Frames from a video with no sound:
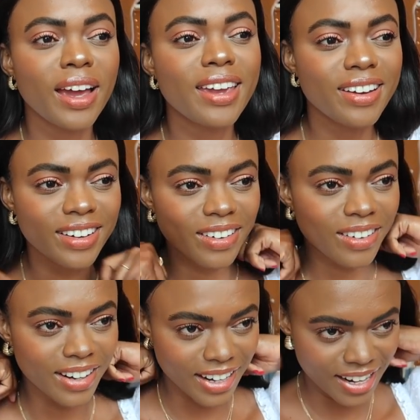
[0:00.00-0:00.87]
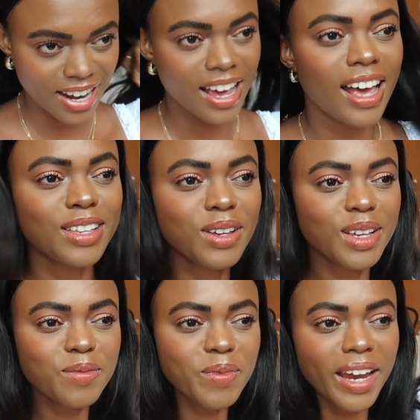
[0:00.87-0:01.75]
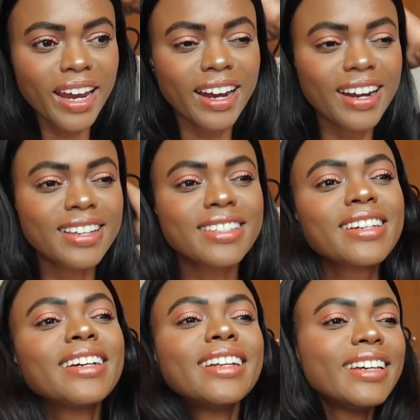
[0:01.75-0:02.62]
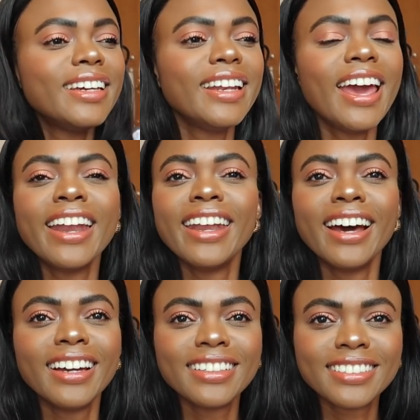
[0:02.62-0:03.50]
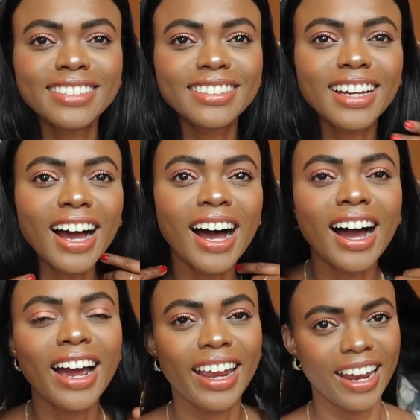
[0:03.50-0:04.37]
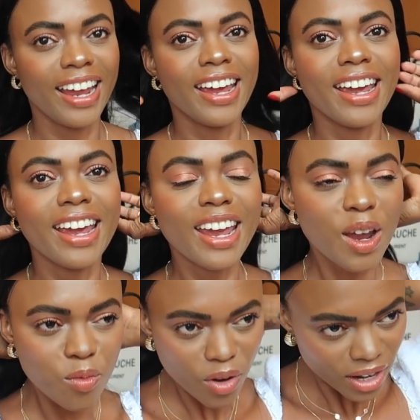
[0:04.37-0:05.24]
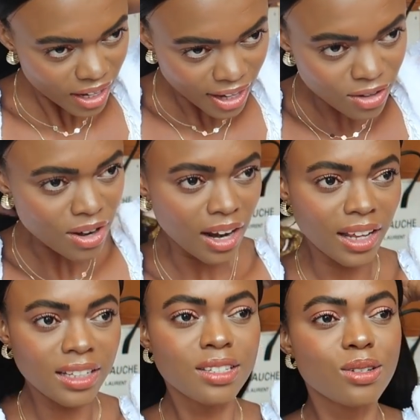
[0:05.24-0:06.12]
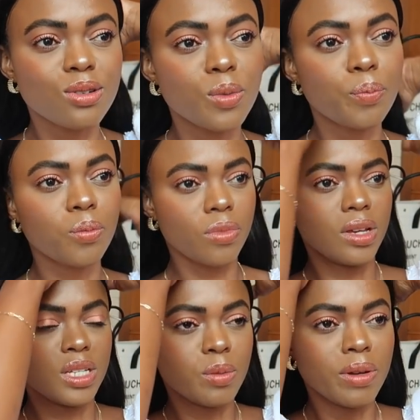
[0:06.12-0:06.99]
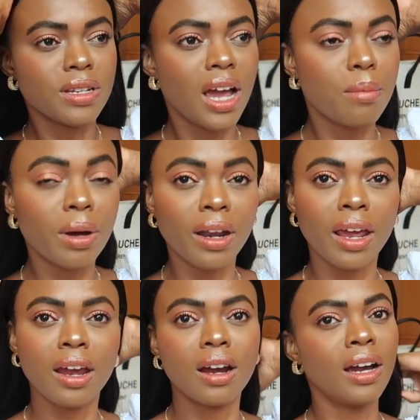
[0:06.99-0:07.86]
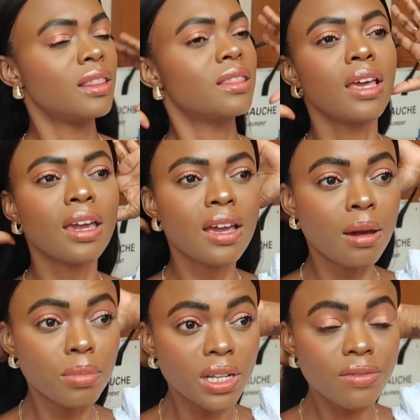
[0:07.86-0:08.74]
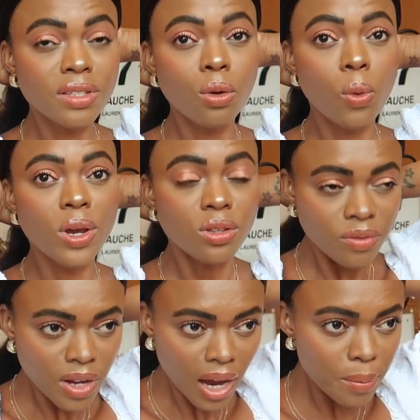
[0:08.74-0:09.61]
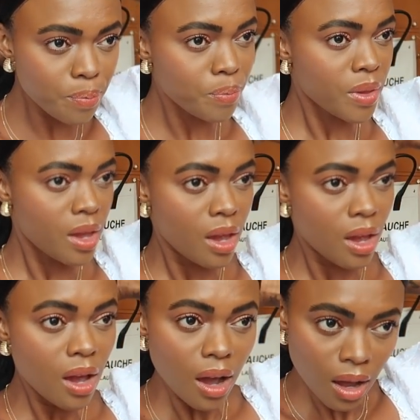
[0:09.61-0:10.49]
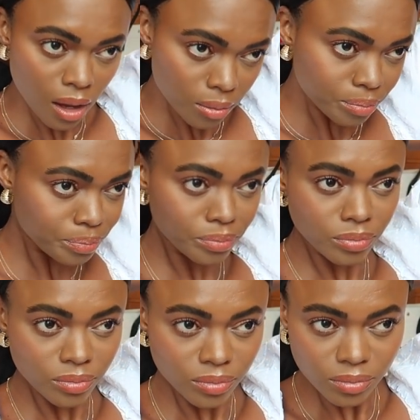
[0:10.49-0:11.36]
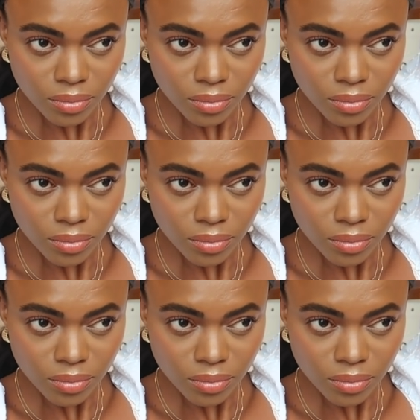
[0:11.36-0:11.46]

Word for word: that girl where as long as my hair is clean and nice i am ready i do not like to spend time on hair i think i believe it's a waste of time um